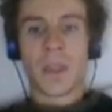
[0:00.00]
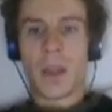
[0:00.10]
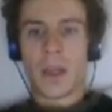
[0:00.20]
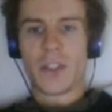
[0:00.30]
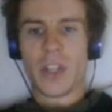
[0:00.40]

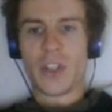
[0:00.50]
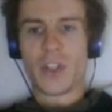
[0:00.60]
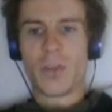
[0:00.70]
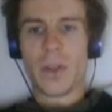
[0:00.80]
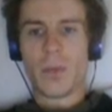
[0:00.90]
I
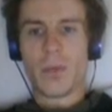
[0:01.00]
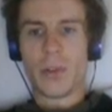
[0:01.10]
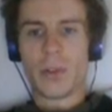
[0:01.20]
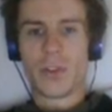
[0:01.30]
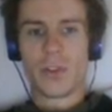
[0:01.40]
changed a bit
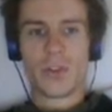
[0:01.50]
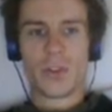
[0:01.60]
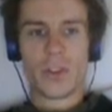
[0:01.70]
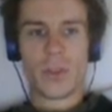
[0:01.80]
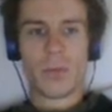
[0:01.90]

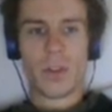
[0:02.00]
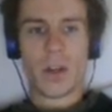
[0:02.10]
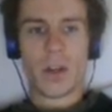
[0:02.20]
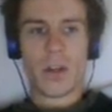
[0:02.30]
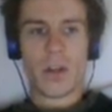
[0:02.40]
abortion, but
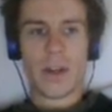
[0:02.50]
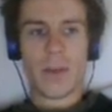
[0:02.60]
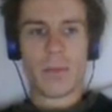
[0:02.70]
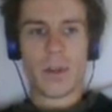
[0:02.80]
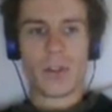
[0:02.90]
not all
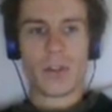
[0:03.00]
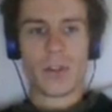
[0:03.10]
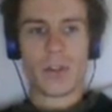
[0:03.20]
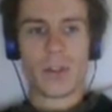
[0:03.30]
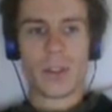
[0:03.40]
that
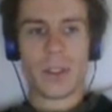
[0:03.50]
much.